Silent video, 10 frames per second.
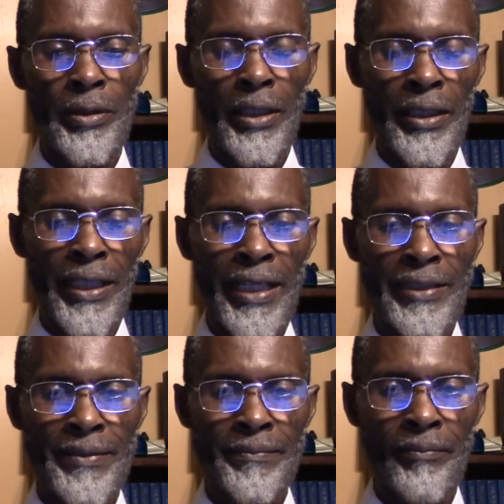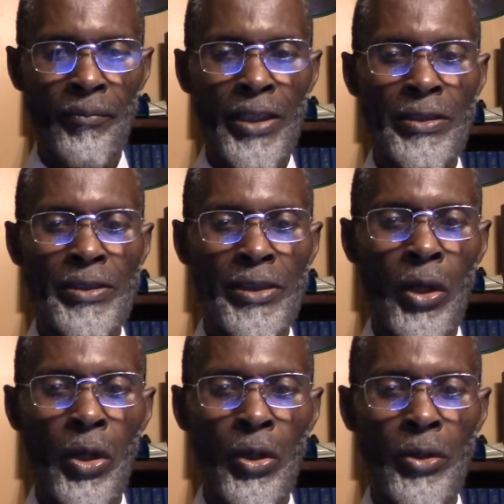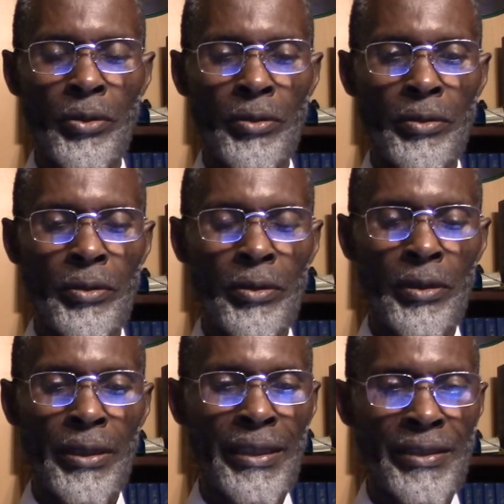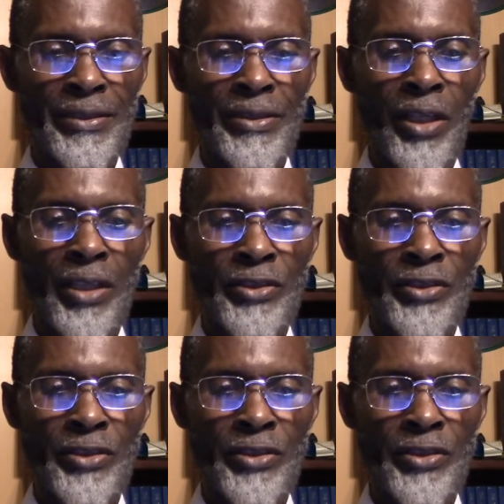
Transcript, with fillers: Alright? So, it is not